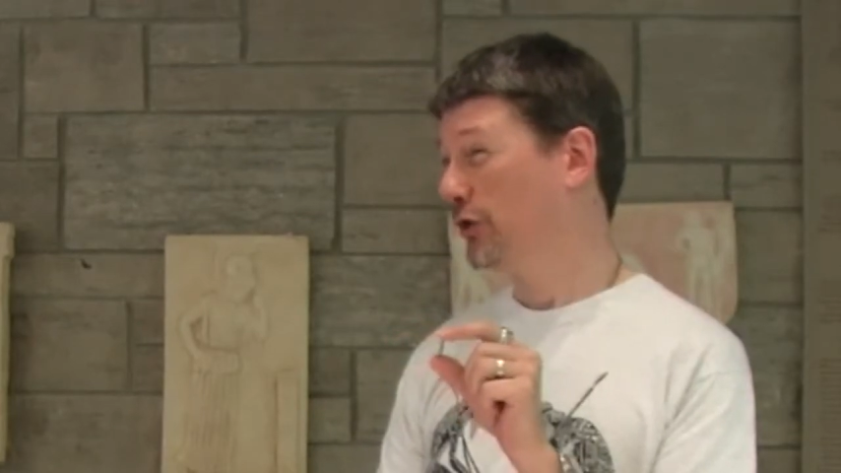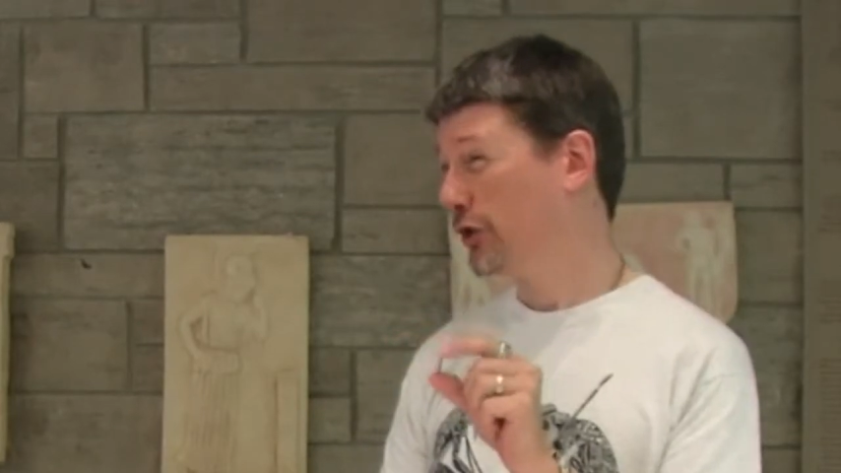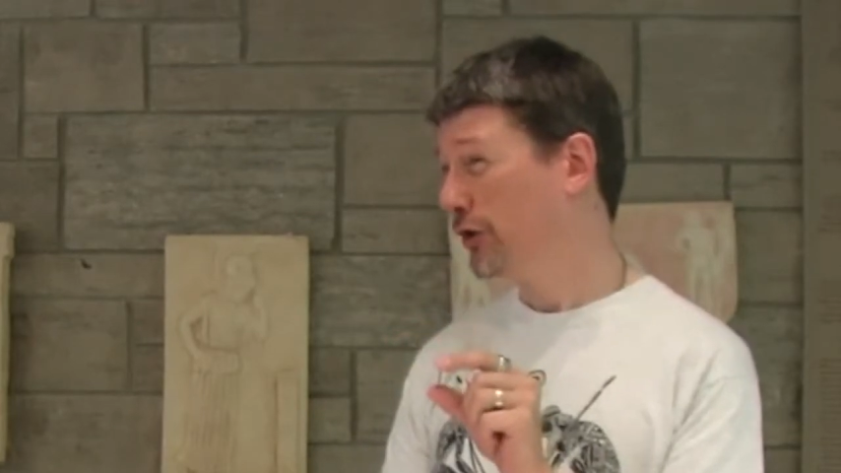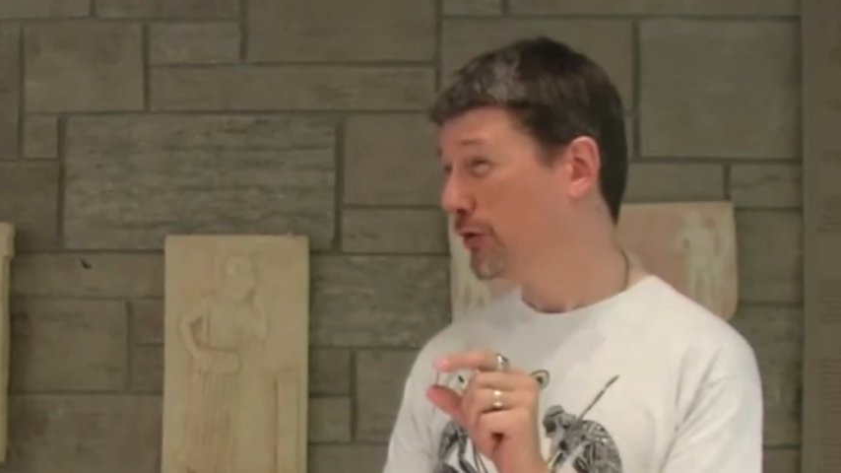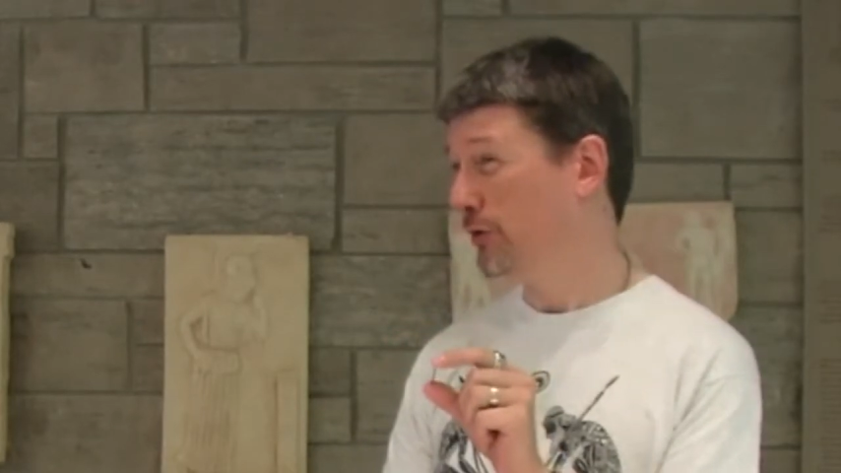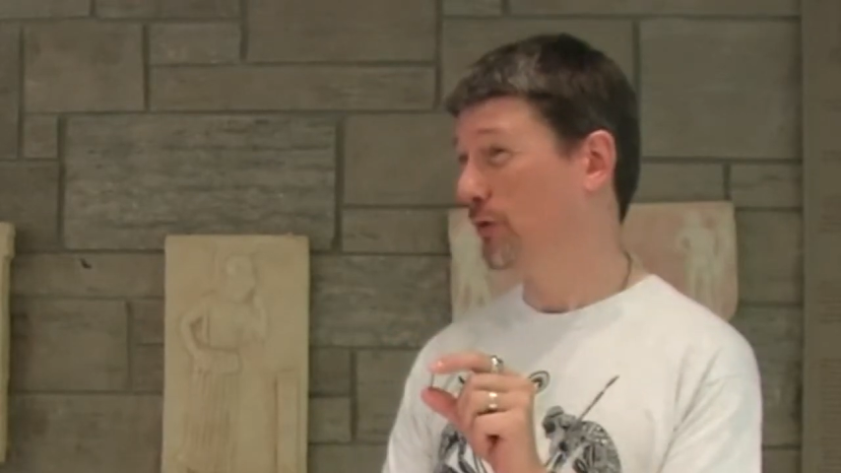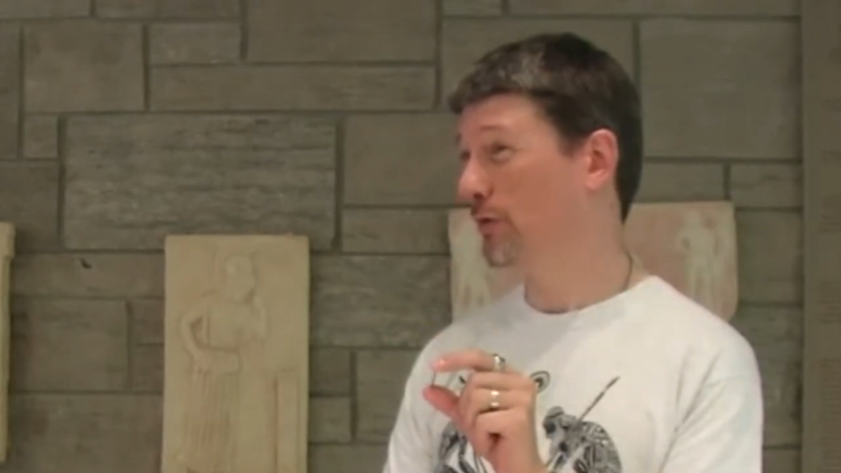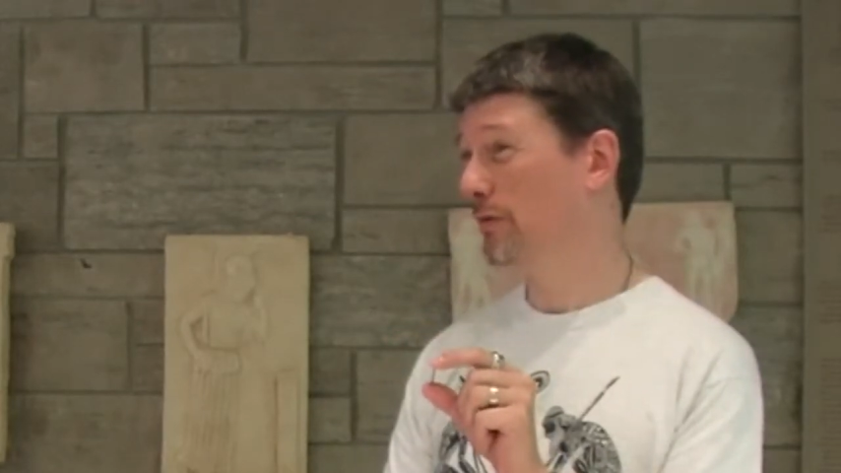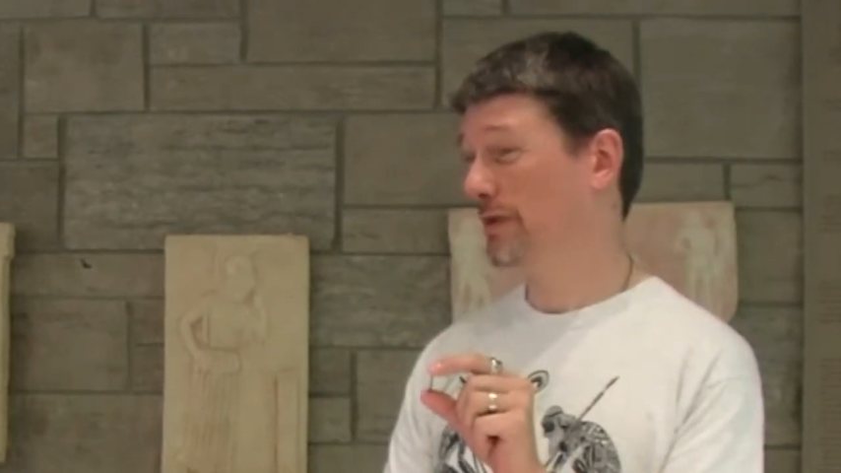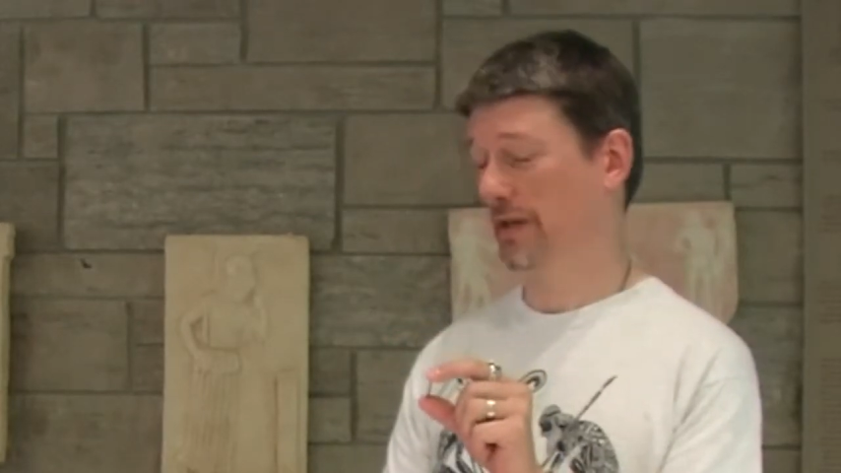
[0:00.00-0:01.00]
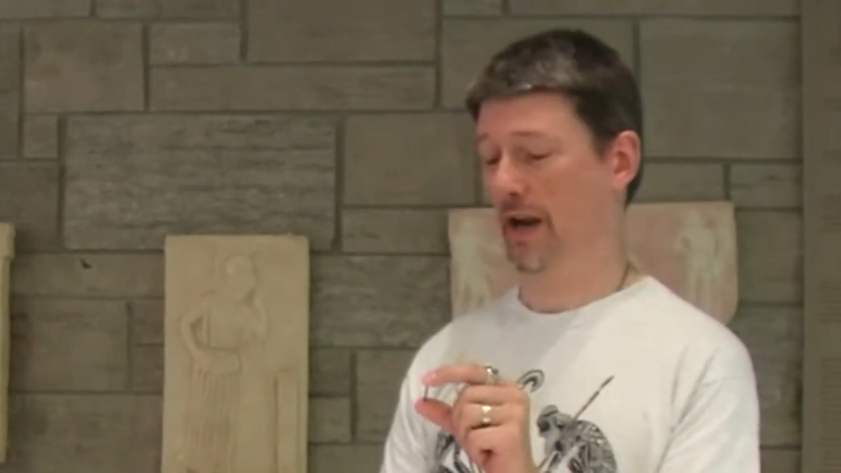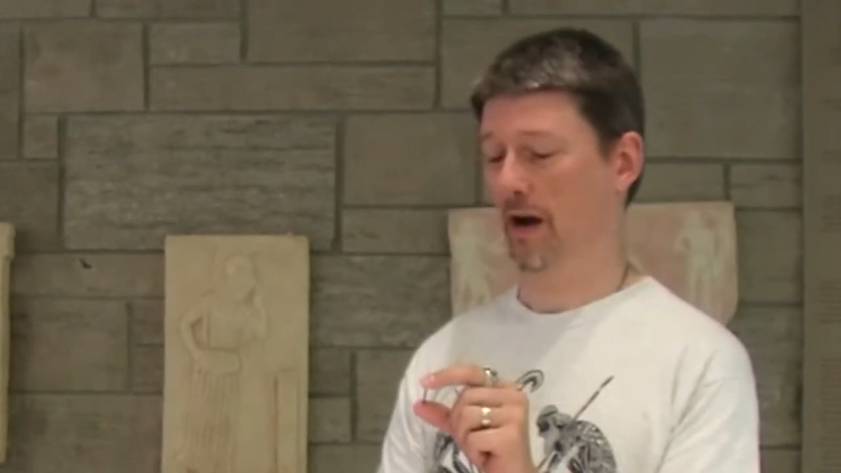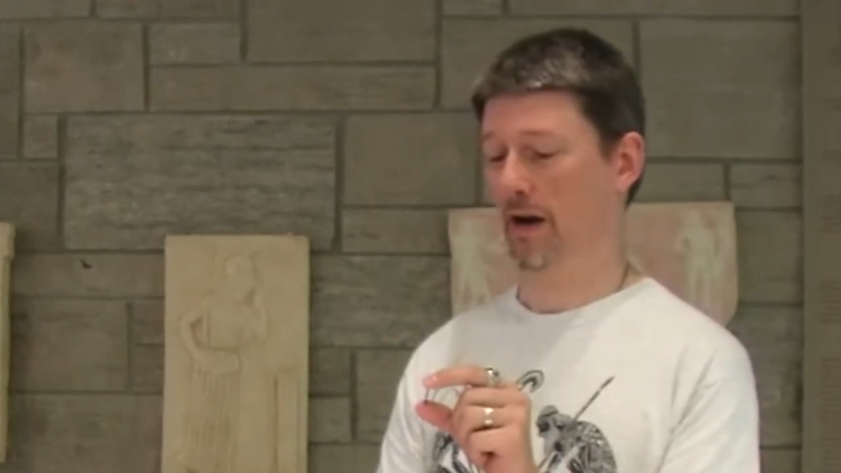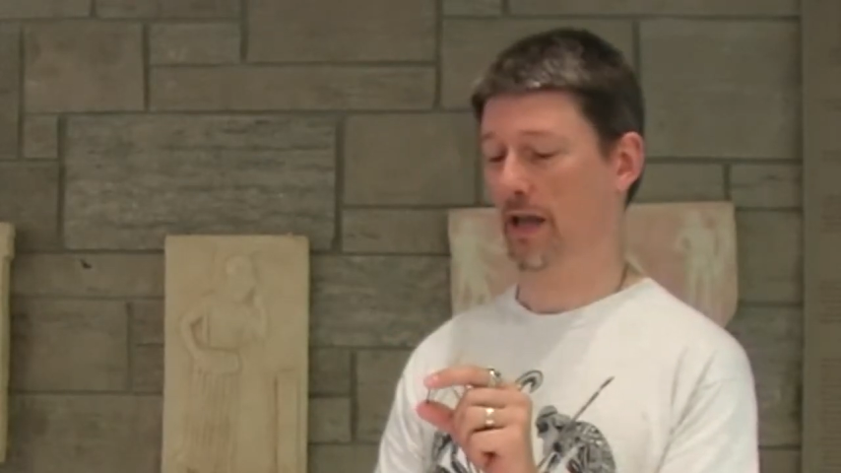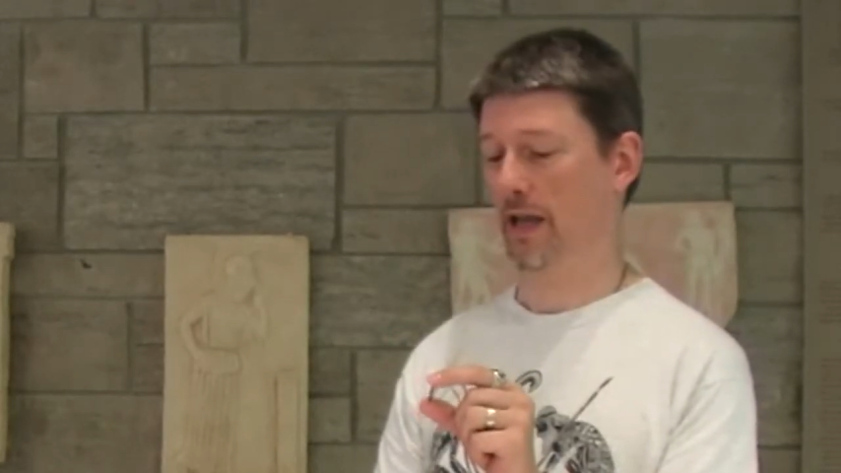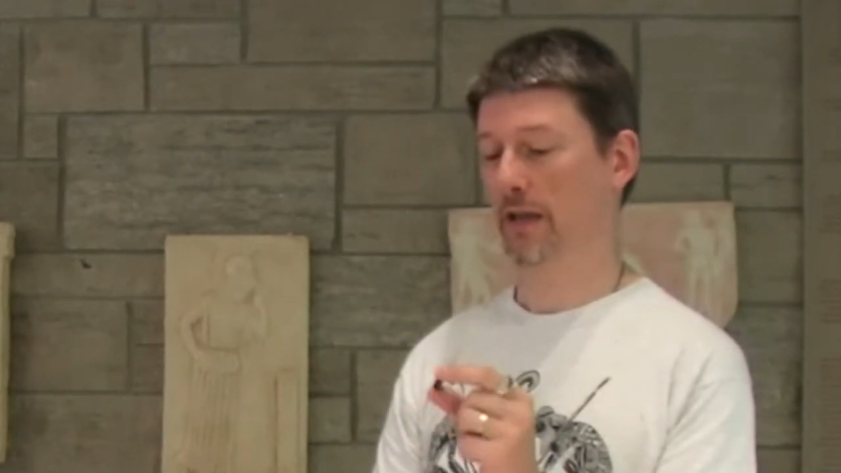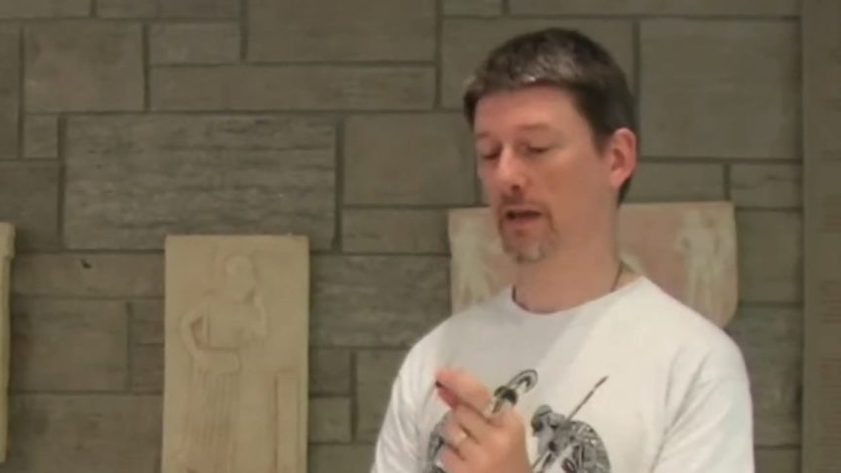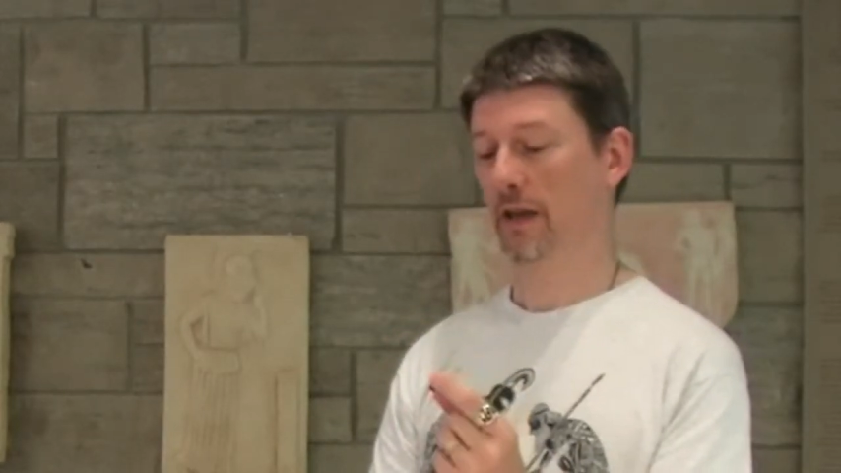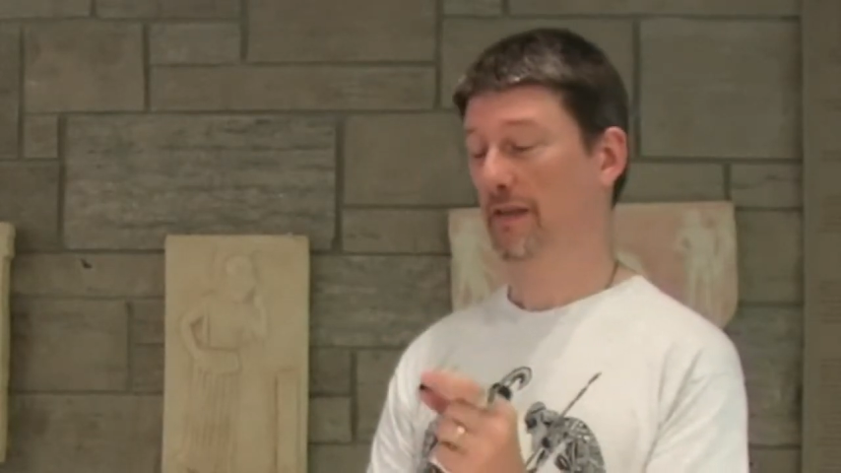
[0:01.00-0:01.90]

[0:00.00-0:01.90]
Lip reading: 2 denarii.